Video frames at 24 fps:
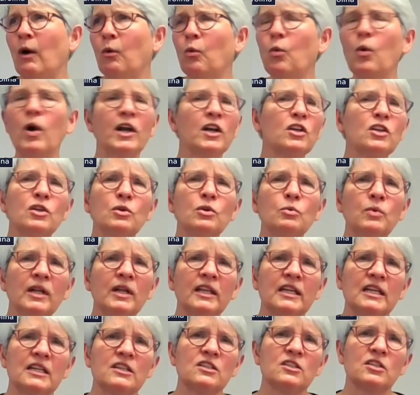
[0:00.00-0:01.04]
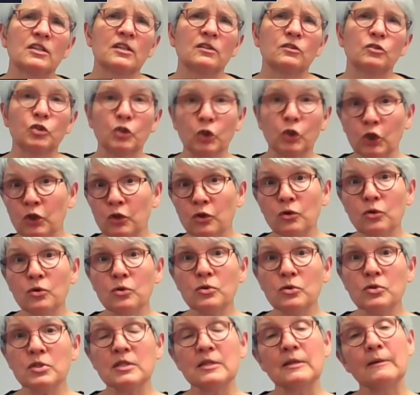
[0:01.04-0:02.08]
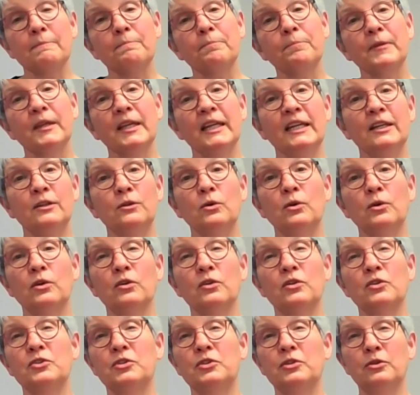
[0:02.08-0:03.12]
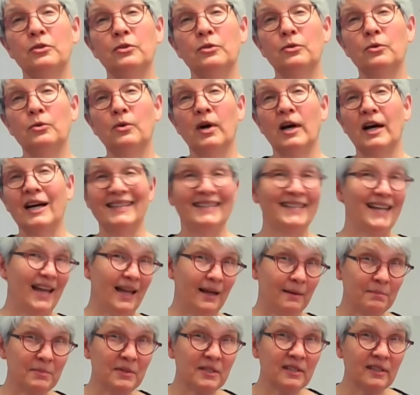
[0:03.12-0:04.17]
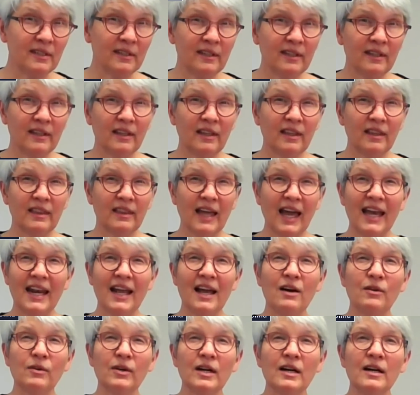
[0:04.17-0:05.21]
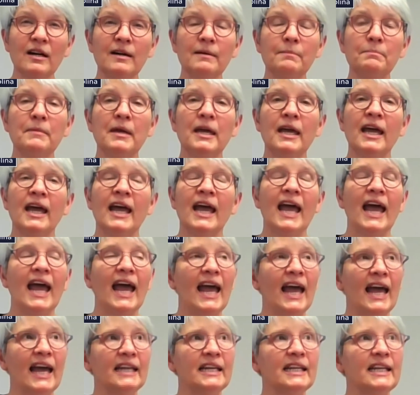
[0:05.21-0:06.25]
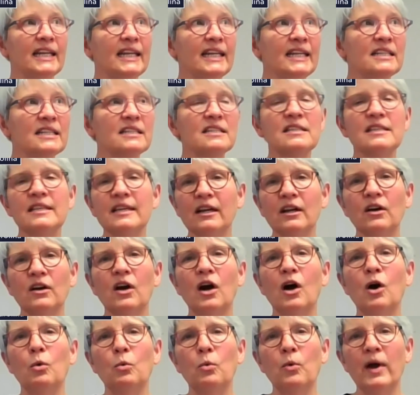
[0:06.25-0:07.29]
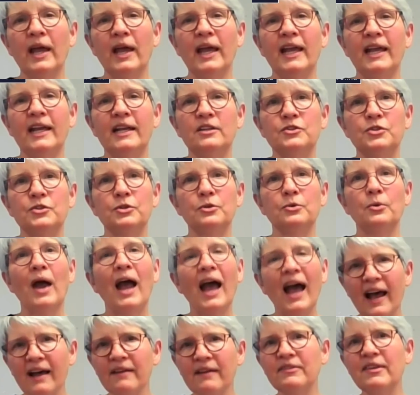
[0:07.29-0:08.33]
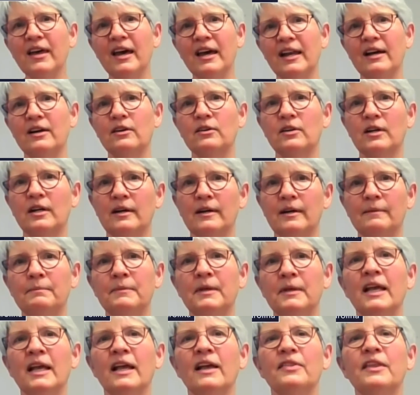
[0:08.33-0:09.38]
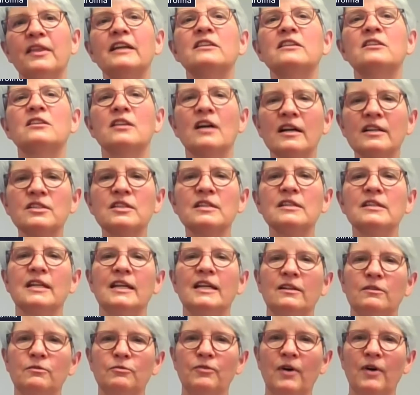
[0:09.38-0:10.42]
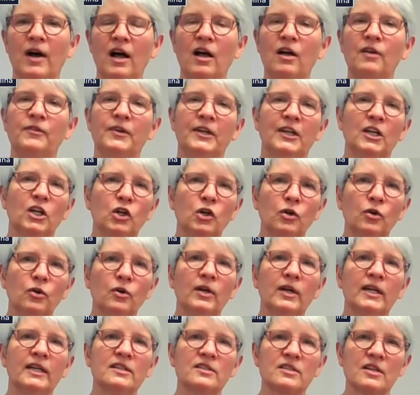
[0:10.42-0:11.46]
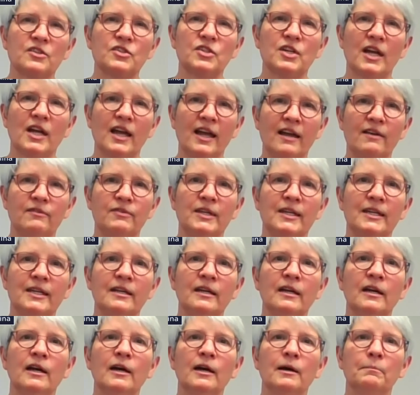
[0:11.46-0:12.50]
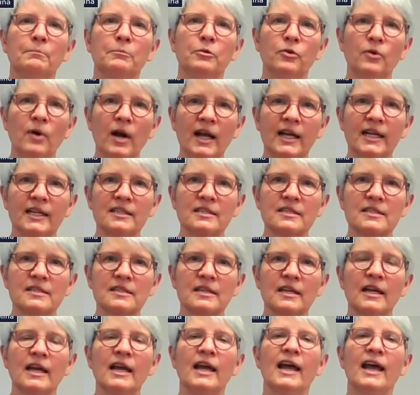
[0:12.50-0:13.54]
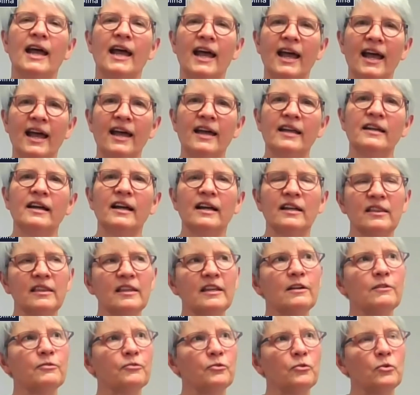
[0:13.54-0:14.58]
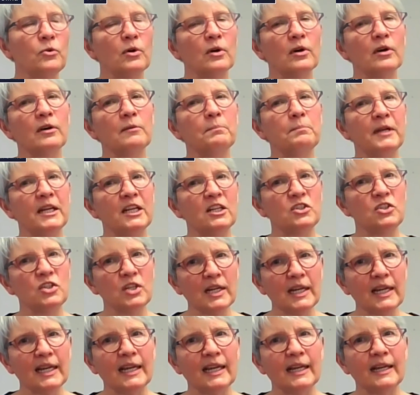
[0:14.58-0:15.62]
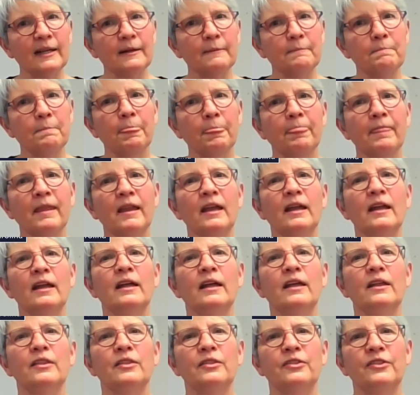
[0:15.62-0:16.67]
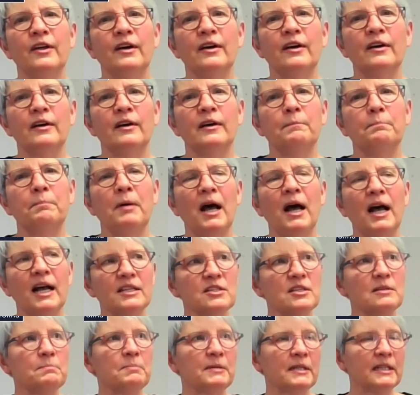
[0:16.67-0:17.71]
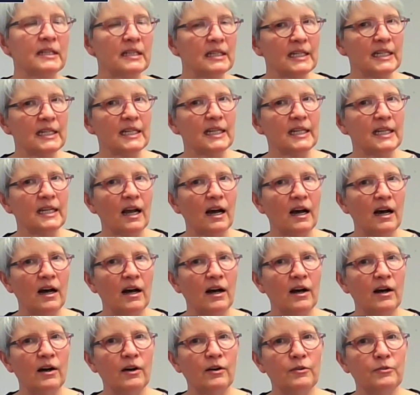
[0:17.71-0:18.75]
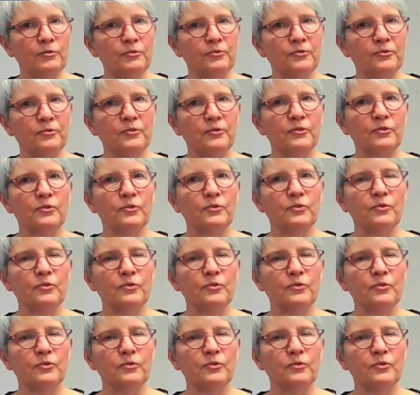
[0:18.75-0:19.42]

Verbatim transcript: what are you willing to lose in order to attempt that outcome and is there a way to have that outcome that doesn't involve incurring such a heavy mm. price mm-hmm. and i think for beijing the possibility of